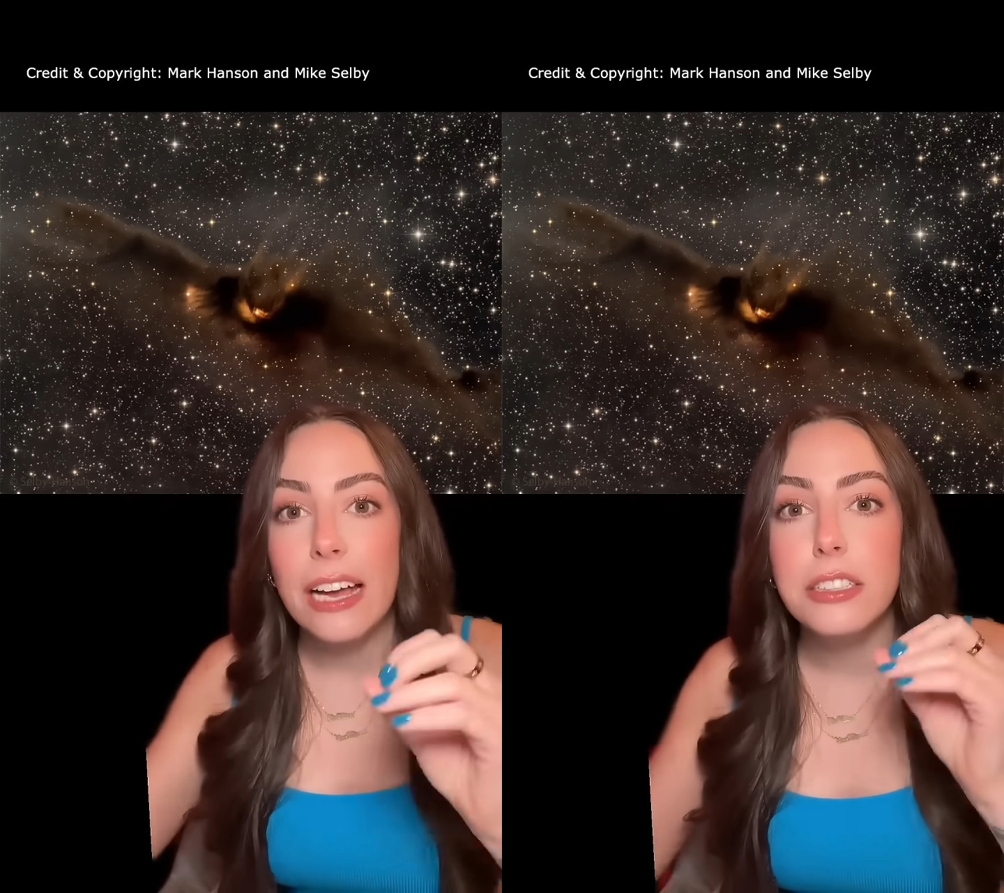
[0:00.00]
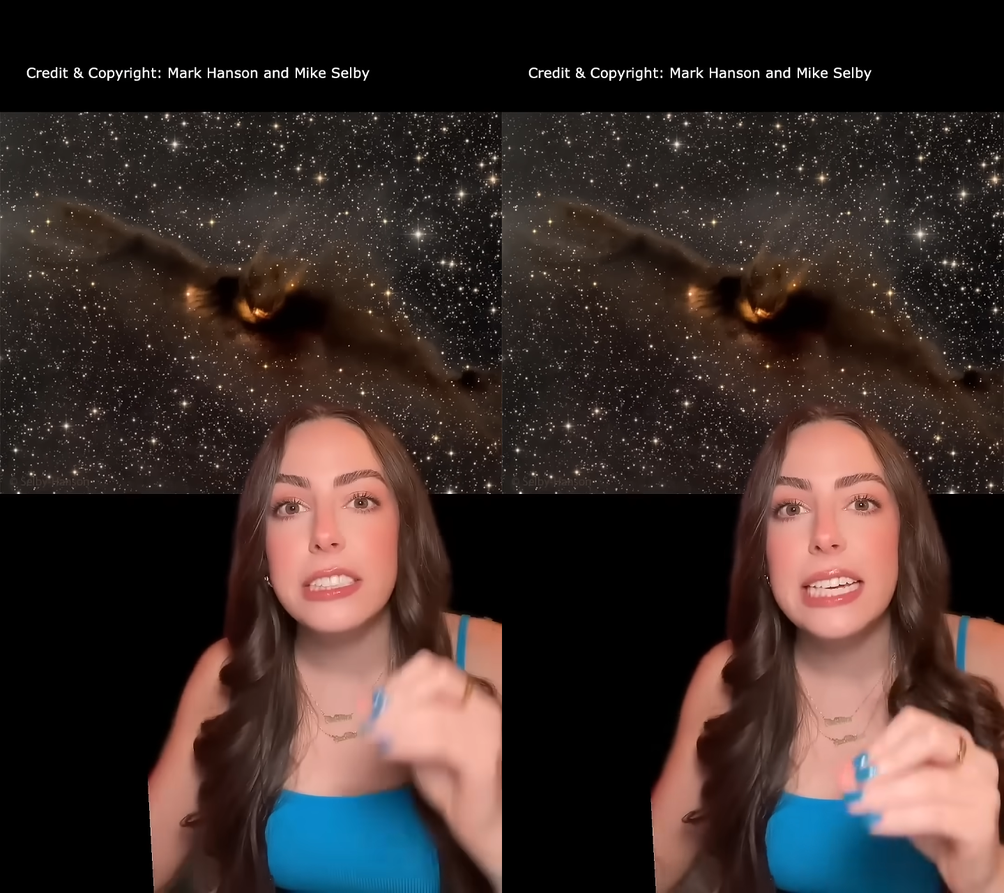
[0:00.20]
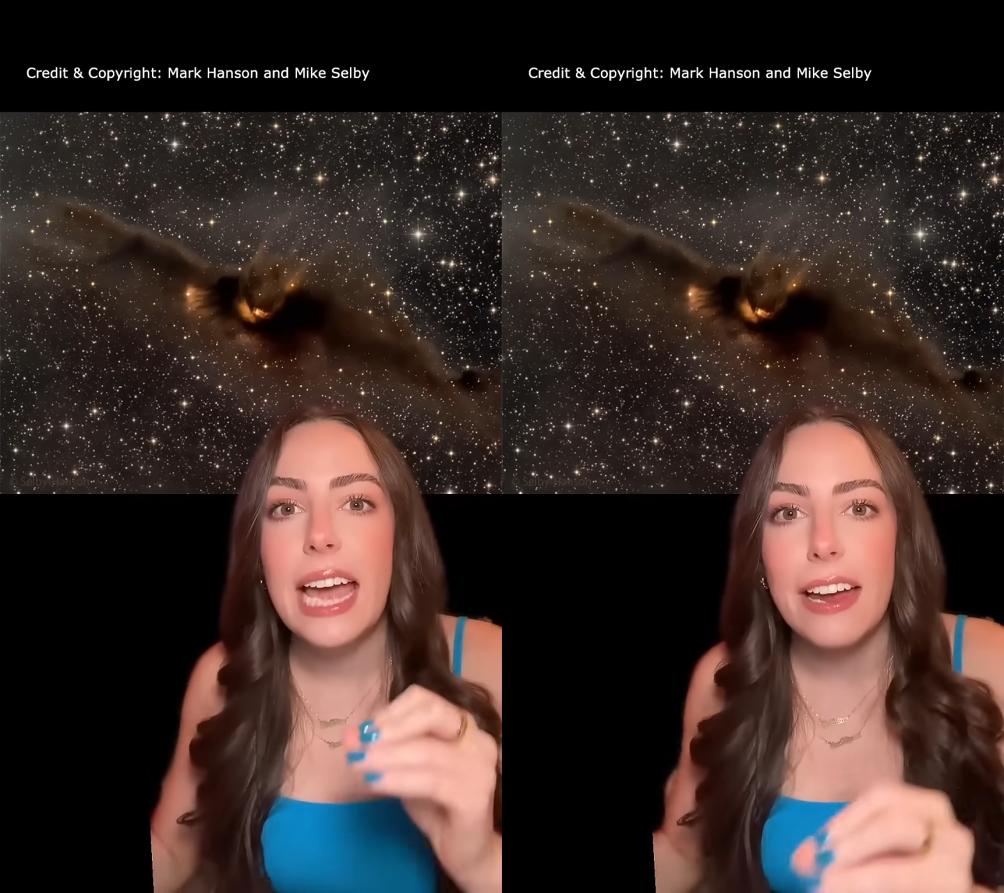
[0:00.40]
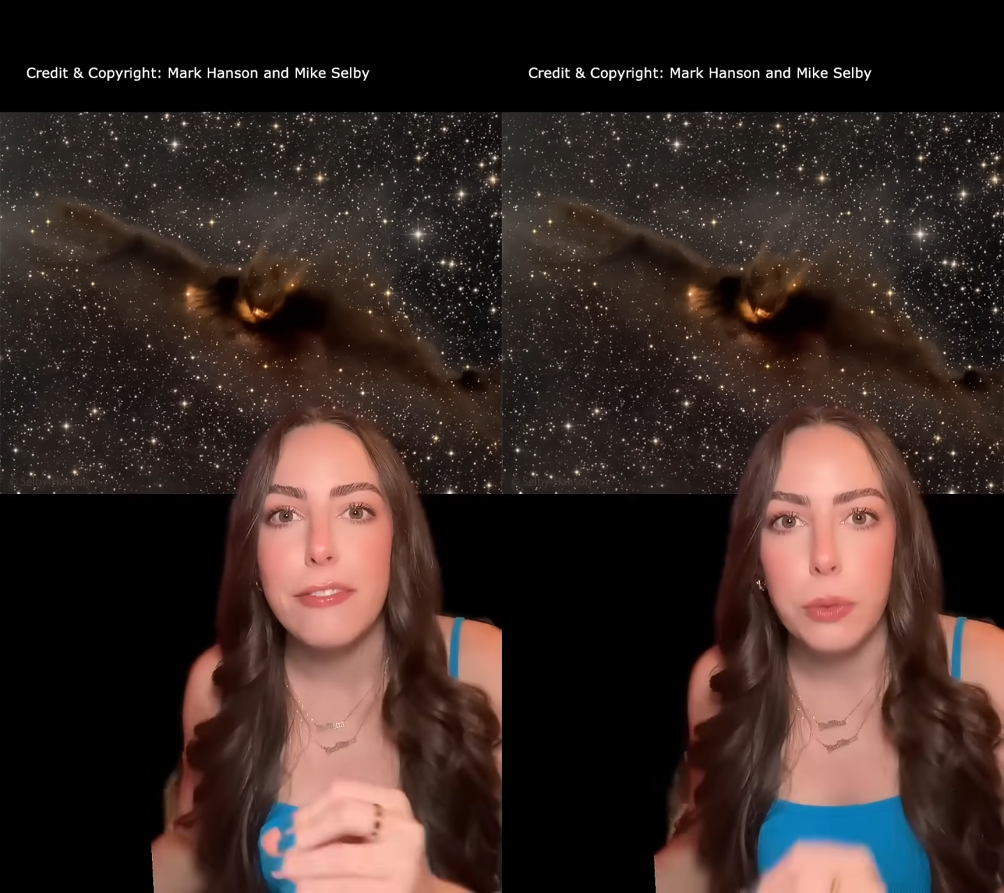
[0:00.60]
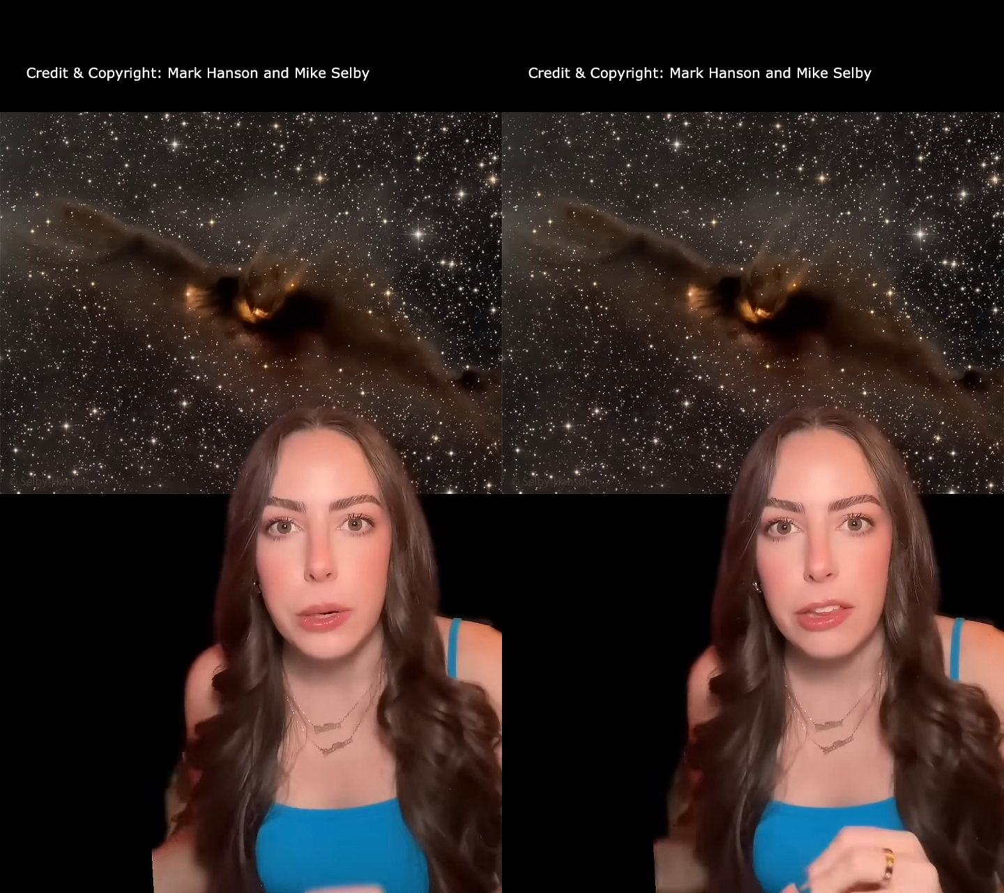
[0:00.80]

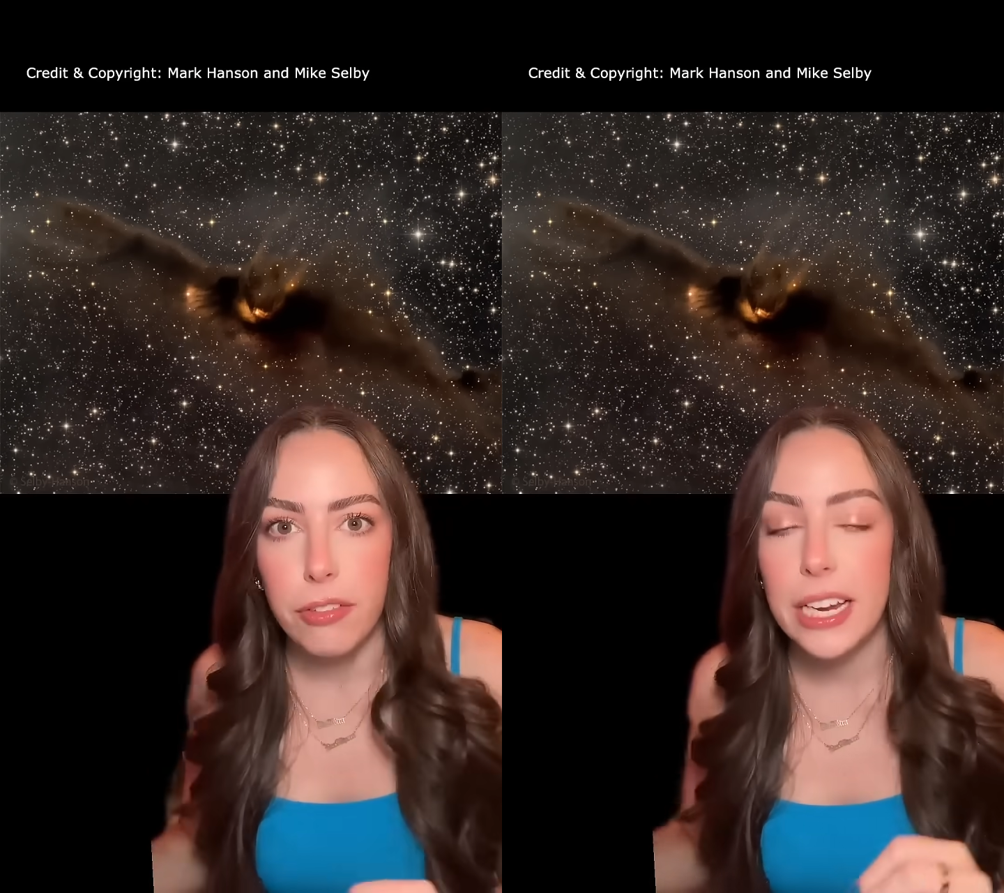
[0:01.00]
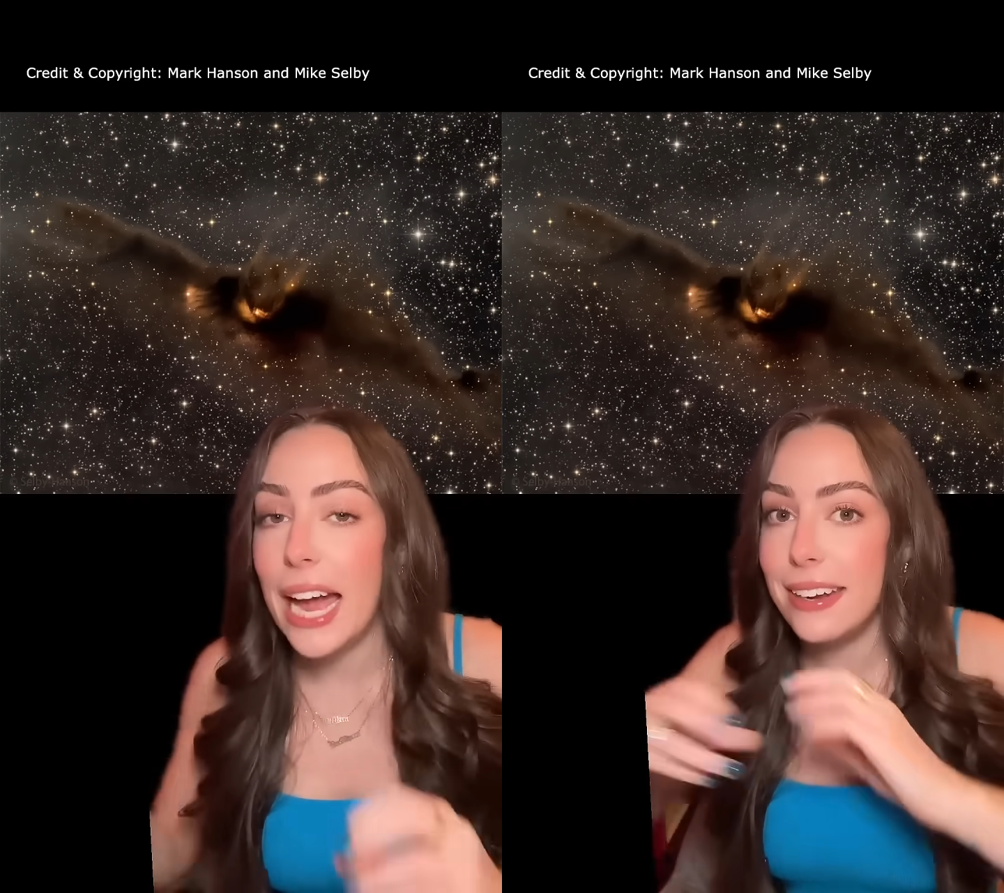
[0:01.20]
LDN43,